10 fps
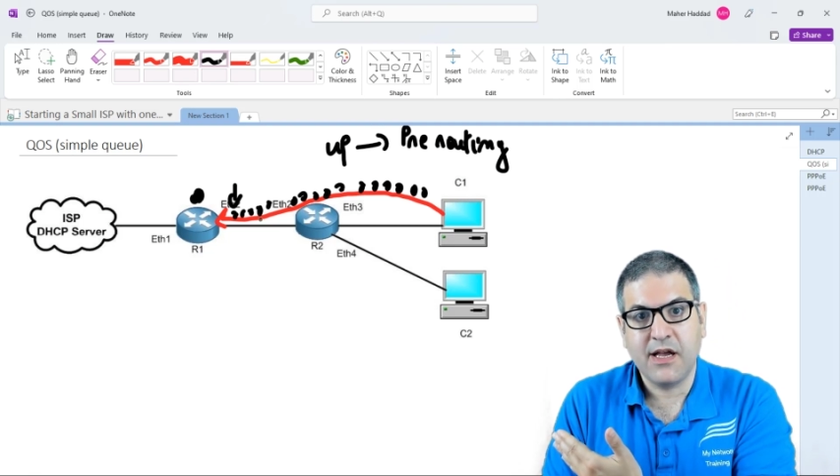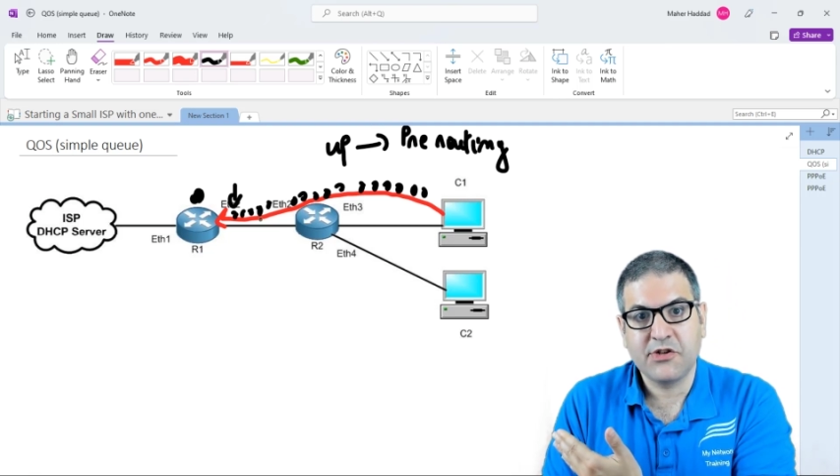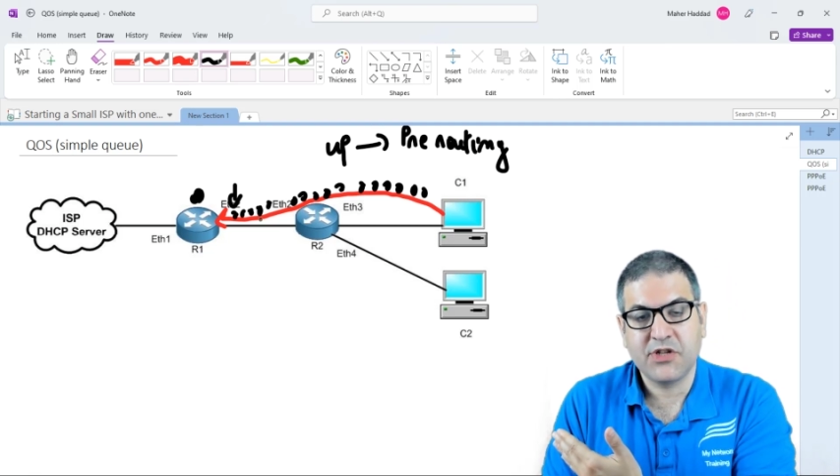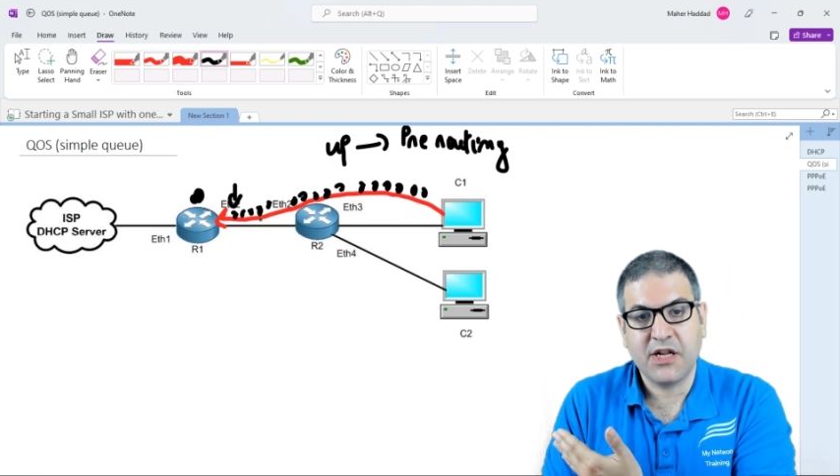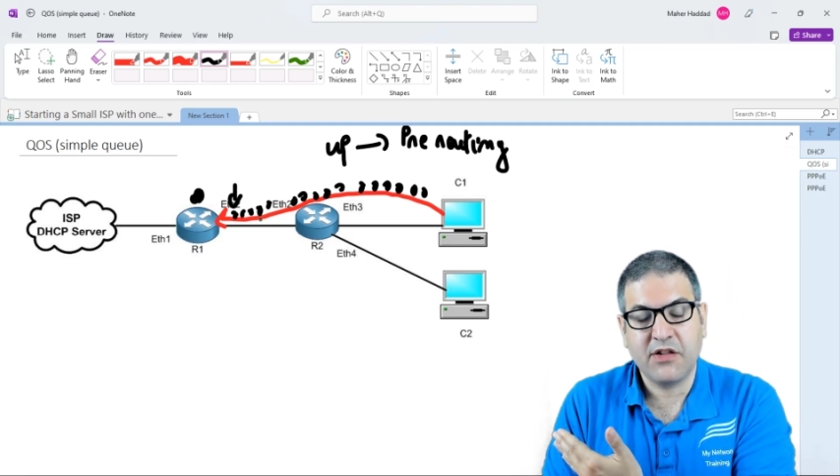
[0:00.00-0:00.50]
has
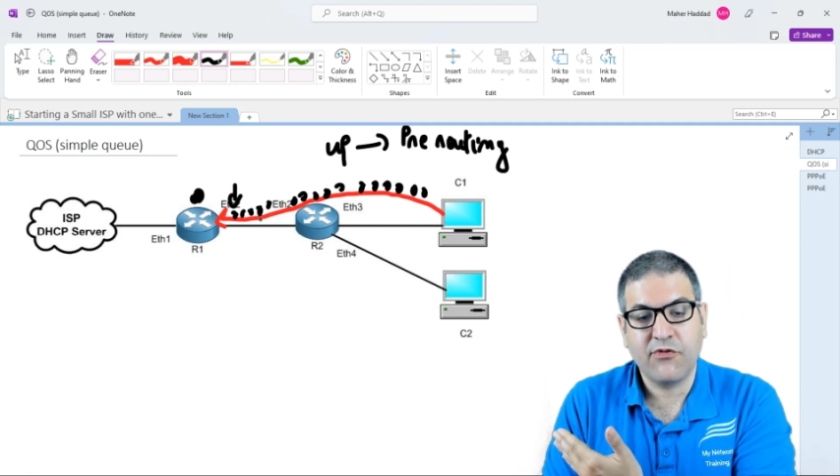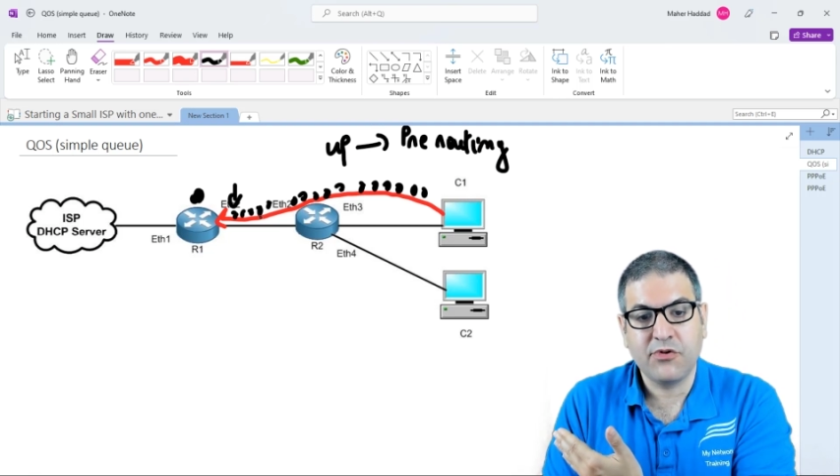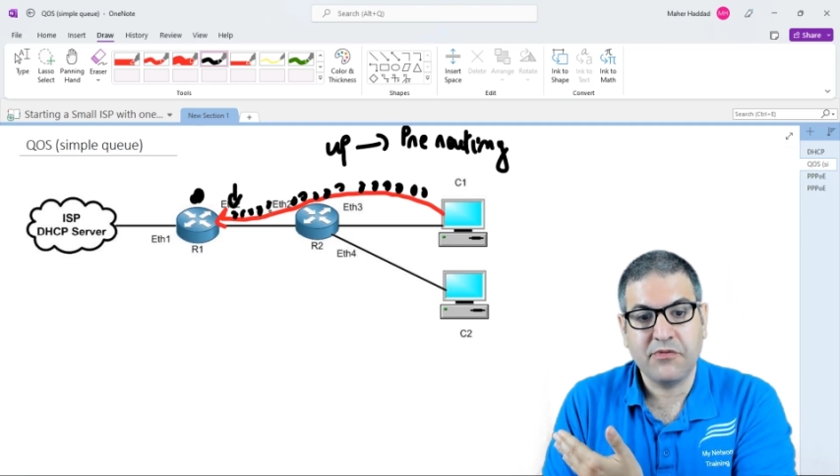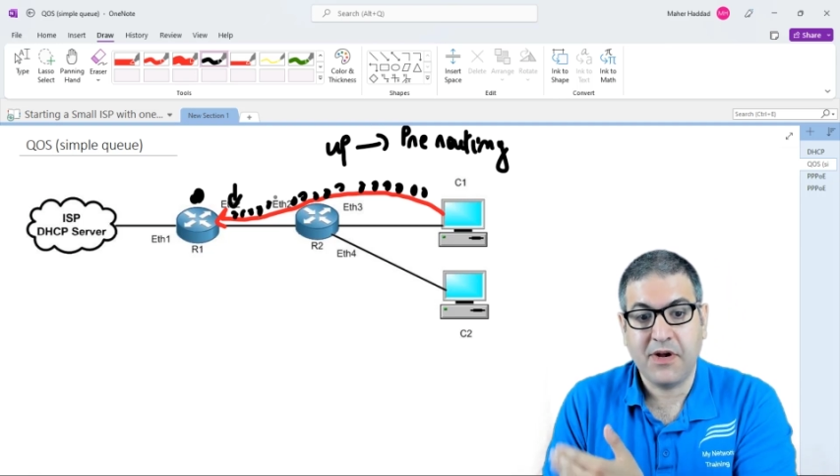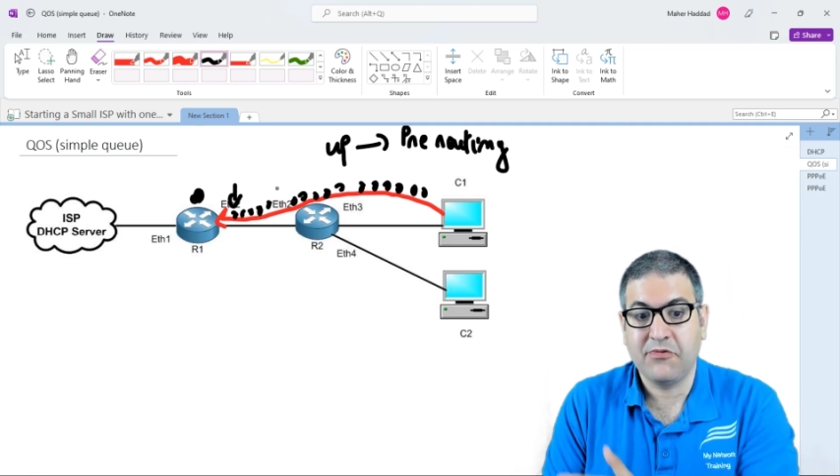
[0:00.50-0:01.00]
started for
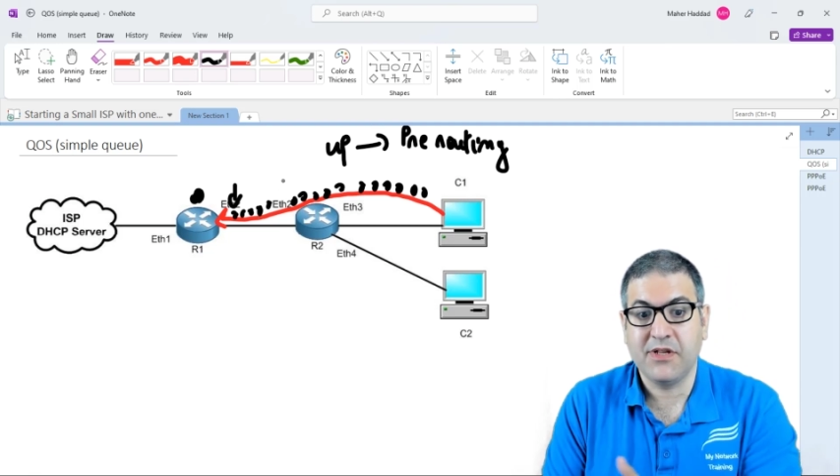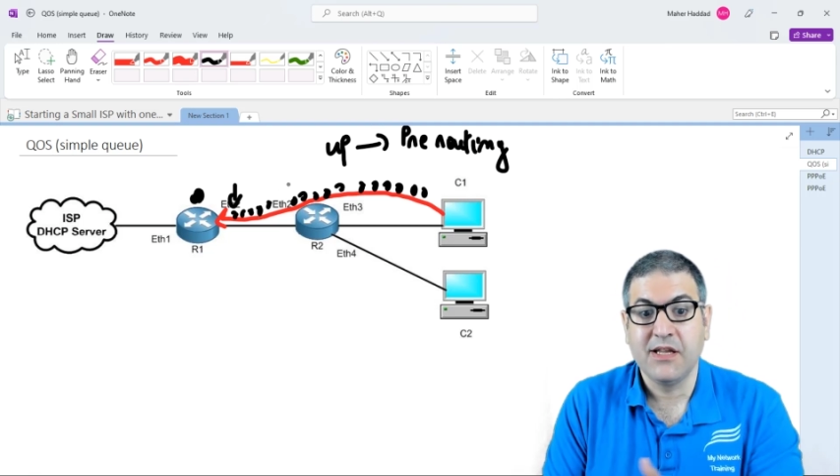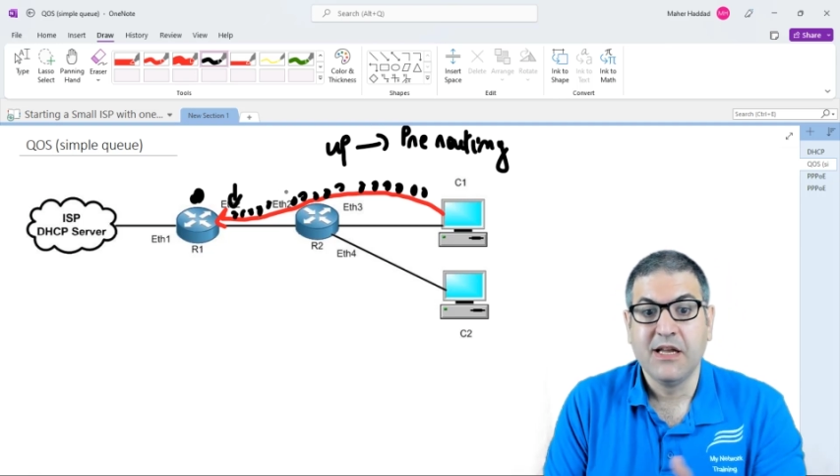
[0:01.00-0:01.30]
the routing.